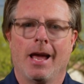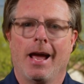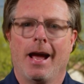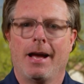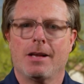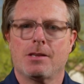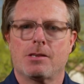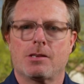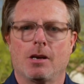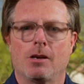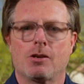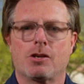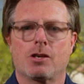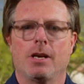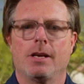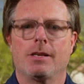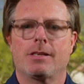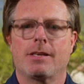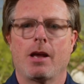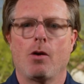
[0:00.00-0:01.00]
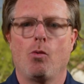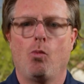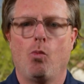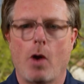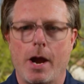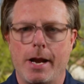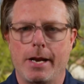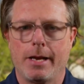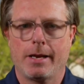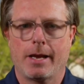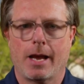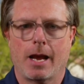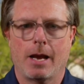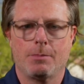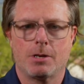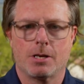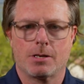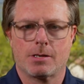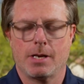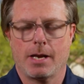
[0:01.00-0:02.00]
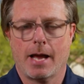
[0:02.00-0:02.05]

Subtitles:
As such, it's a waiting game to see